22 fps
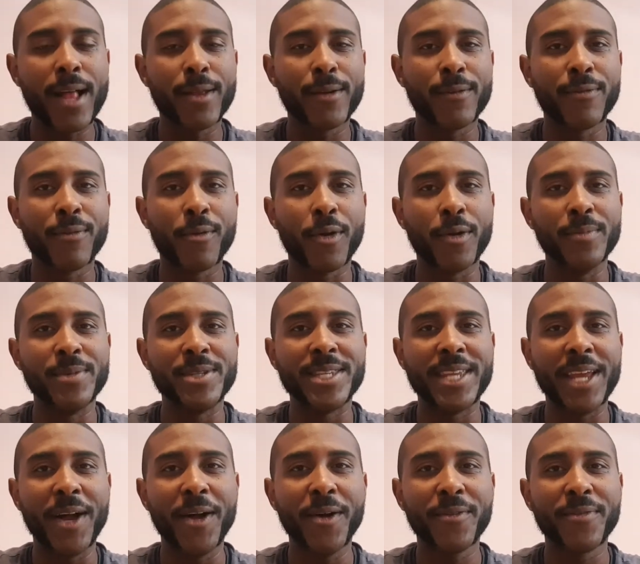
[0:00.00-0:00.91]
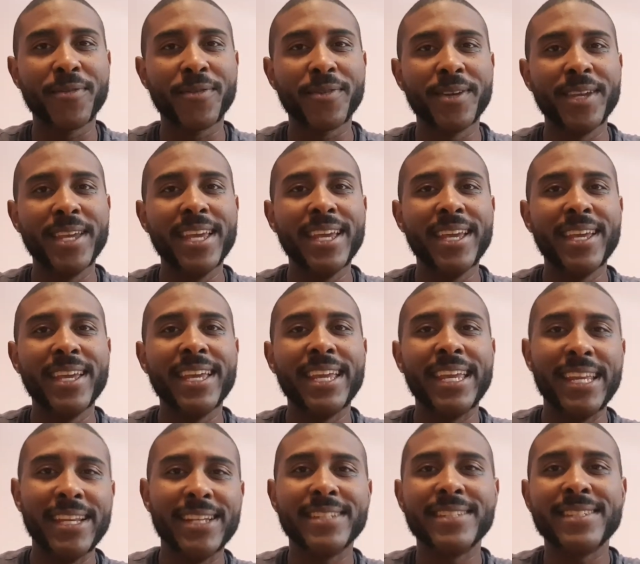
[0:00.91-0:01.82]
Finn Balor for
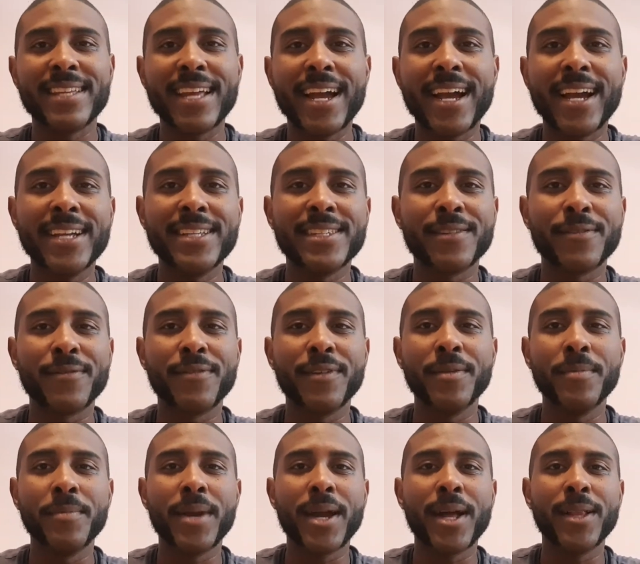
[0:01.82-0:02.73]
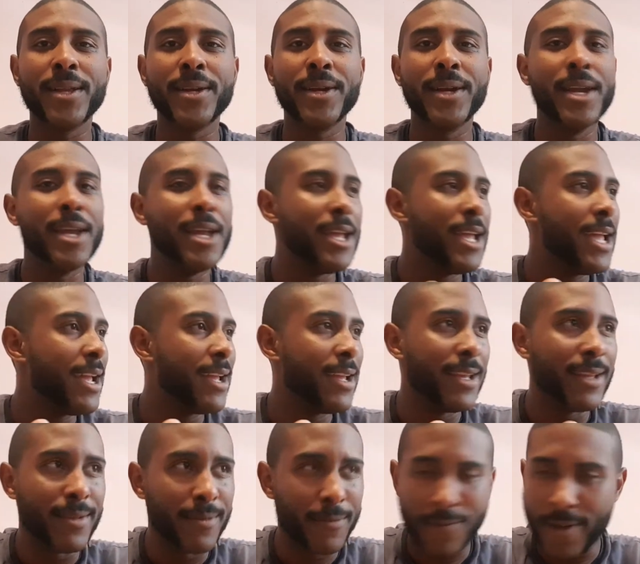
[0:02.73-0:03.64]
himself. He decides if Finn
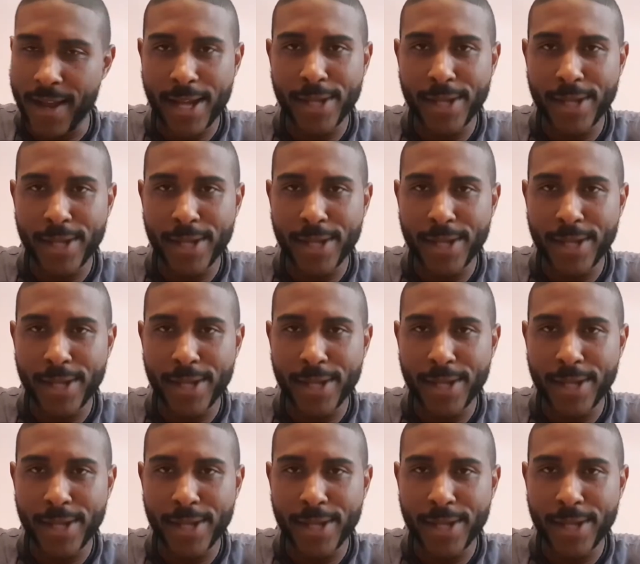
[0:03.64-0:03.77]
Balor